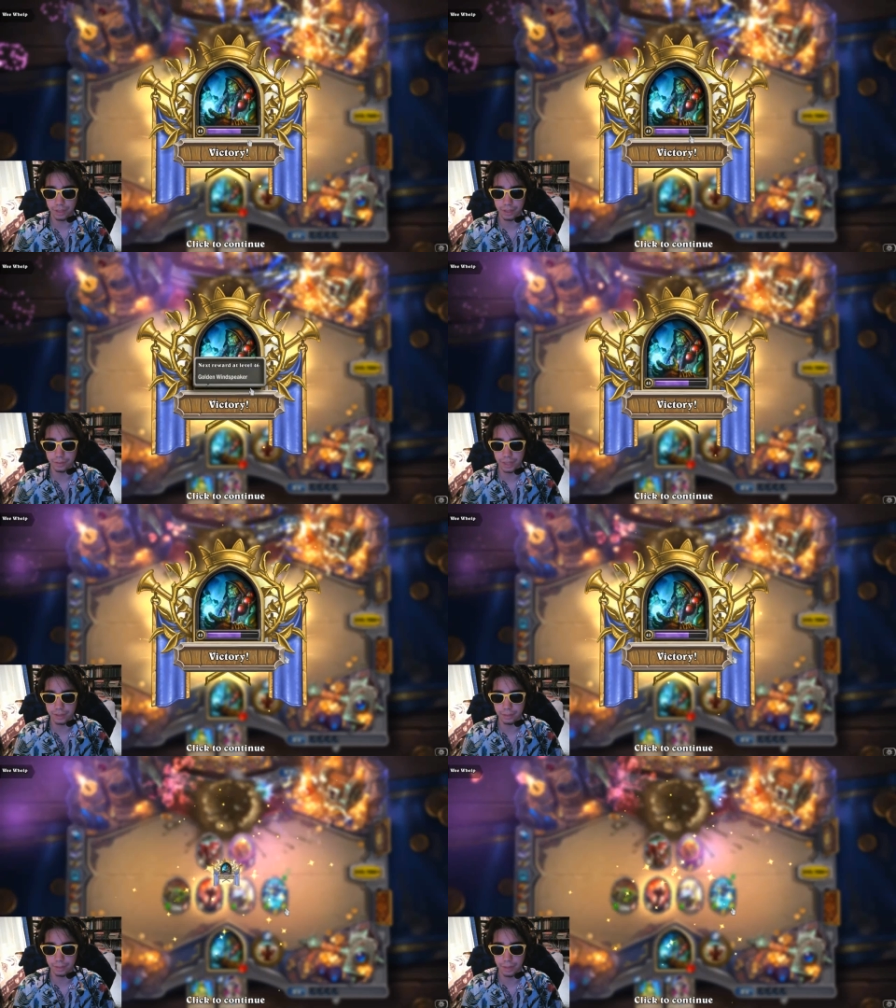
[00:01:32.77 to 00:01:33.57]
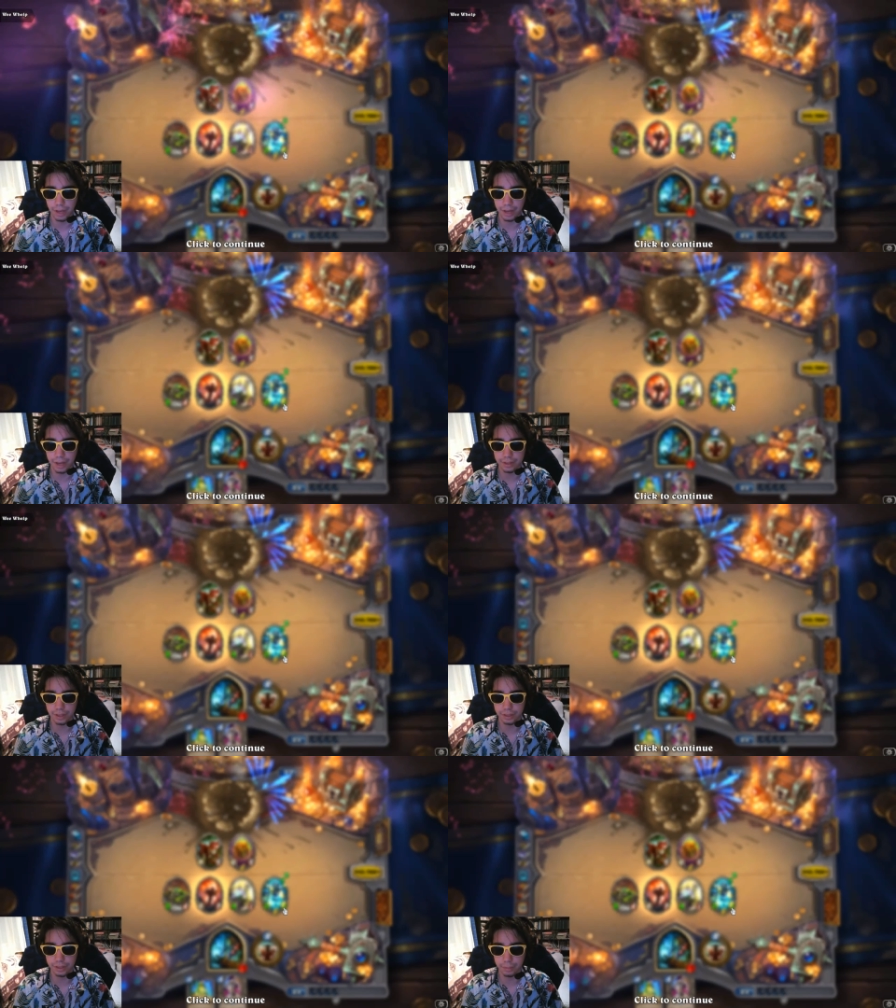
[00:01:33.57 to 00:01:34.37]
We get some extra
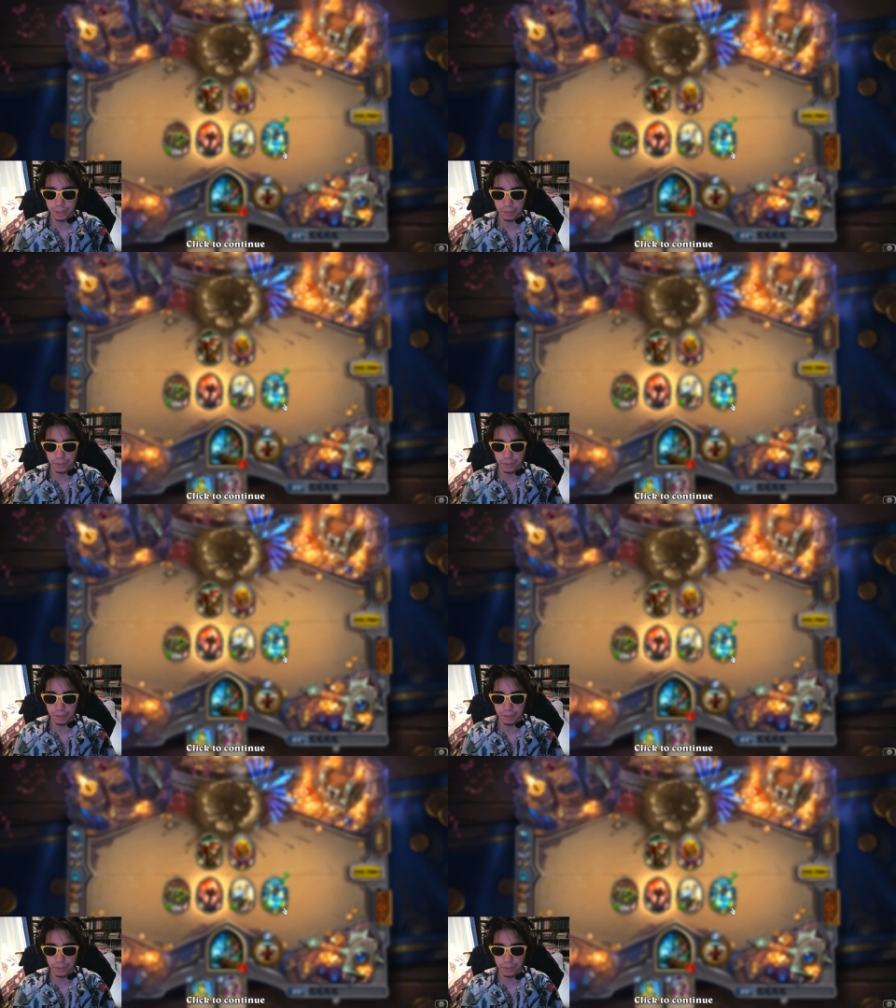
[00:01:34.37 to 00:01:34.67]
X P right